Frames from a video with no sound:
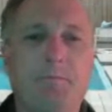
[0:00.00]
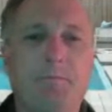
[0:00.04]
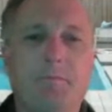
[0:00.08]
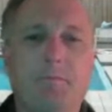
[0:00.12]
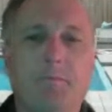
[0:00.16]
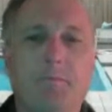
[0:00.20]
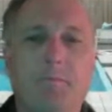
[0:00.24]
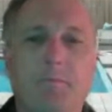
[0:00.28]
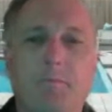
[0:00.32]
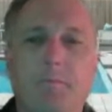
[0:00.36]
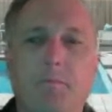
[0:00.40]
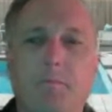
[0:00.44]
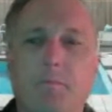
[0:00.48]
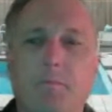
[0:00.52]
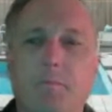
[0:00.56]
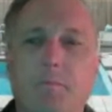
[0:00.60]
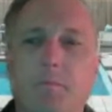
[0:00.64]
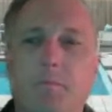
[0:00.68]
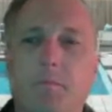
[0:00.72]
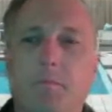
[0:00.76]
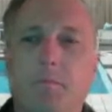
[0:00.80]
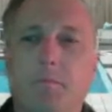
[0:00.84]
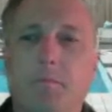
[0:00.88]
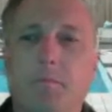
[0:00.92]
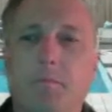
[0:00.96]

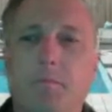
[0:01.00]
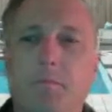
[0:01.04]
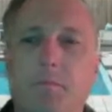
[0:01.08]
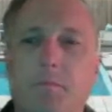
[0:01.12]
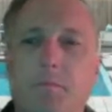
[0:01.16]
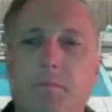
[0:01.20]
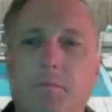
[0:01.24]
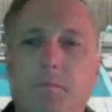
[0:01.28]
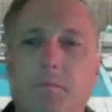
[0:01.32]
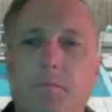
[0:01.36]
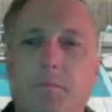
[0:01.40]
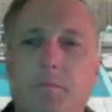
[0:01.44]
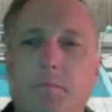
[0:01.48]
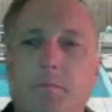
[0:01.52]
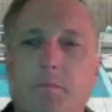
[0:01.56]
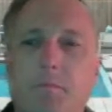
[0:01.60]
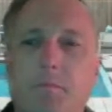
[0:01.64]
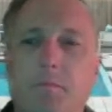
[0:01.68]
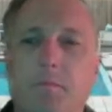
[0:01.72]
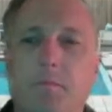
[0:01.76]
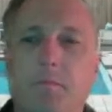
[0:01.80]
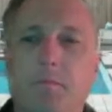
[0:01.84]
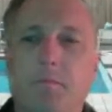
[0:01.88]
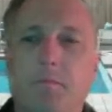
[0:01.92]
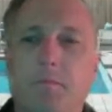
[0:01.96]

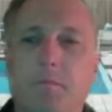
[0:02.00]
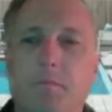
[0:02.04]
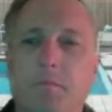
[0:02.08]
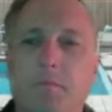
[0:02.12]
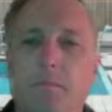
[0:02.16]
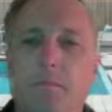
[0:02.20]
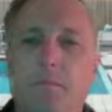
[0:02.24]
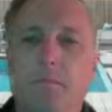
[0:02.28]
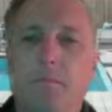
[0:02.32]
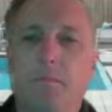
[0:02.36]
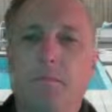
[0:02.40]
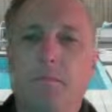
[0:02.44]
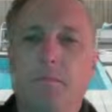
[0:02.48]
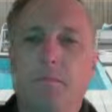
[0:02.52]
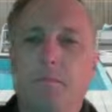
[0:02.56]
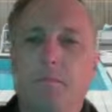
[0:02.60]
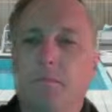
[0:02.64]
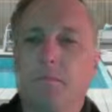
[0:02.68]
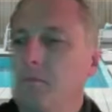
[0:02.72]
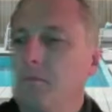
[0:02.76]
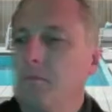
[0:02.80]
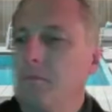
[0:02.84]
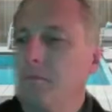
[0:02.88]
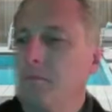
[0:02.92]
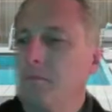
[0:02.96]

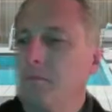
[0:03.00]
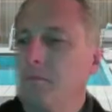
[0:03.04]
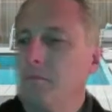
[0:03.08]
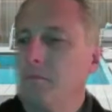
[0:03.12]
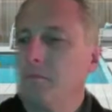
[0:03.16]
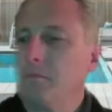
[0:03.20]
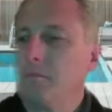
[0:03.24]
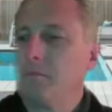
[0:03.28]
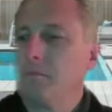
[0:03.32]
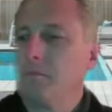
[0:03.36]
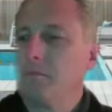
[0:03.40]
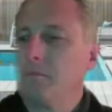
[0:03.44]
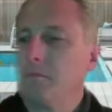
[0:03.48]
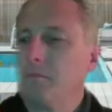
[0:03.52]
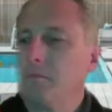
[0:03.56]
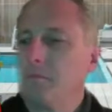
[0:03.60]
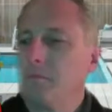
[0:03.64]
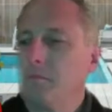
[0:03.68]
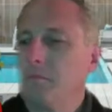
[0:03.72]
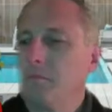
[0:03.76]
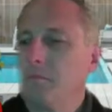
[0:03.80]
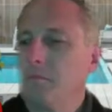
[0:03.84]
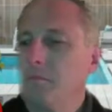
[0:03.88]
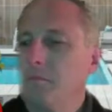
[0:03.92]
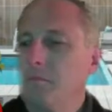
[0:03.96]

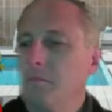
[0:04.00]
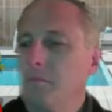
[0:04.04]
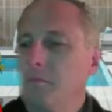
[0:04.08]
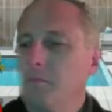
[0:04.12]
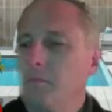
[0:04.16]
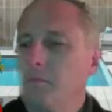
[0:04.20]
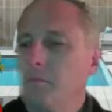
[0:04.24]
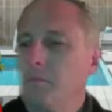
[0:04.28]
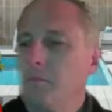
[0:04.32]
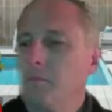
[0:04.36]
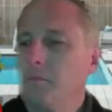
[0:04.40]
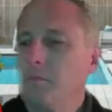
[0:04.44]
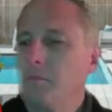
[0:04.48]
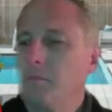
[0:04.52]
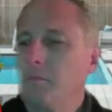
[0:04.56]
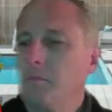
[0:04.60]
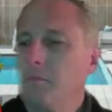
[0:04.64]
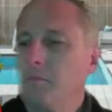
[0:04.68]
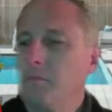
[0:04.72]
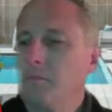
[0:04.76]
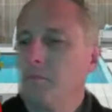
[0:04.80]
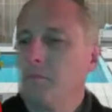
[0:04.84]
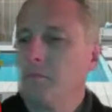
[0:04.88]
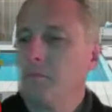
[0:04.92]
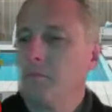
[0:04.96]

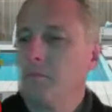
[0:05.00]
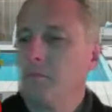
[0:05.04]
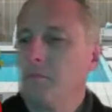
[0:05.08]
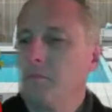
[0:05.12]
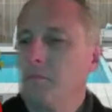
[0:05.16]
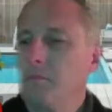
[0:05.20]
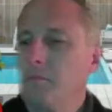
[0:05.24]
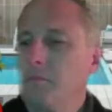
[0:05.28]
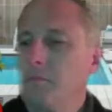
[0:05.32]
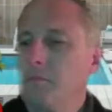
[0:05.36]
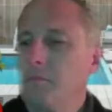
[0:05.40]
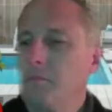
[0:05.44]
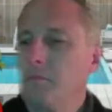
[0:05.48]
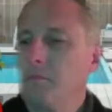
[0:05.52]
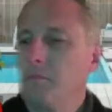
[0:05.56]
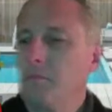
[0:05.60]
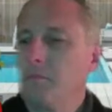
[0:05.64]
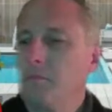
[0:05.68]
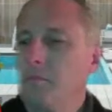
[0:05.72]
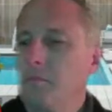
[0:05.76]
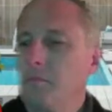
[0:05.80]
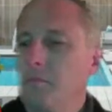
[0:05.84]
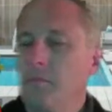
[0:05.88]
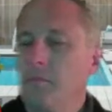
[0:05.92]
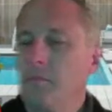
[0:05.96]

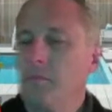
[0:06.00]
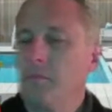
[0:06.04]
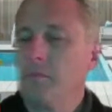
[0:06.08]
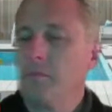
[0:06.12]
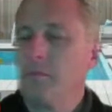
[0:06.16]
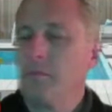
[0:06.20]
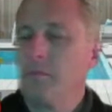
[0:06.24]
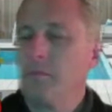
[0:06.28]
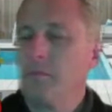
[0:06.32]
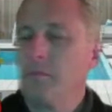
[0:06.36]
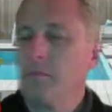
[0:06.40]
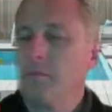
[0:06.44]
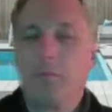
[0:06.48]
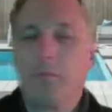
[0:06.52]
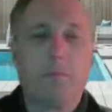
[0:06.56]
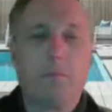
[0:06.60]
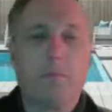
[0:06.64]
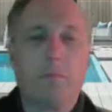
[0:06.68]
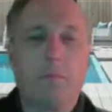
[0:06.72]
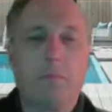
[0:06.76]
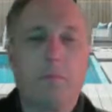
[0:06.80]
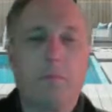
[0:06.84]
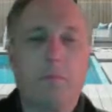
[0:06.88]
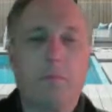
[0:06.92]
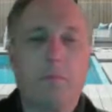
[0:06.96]

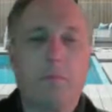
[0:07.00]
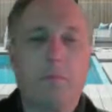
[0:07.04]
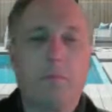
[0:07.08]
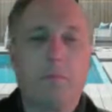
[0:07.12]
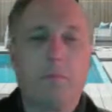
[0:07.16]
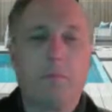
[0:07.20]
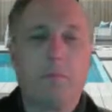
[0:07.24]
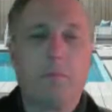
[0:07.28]
[no speech]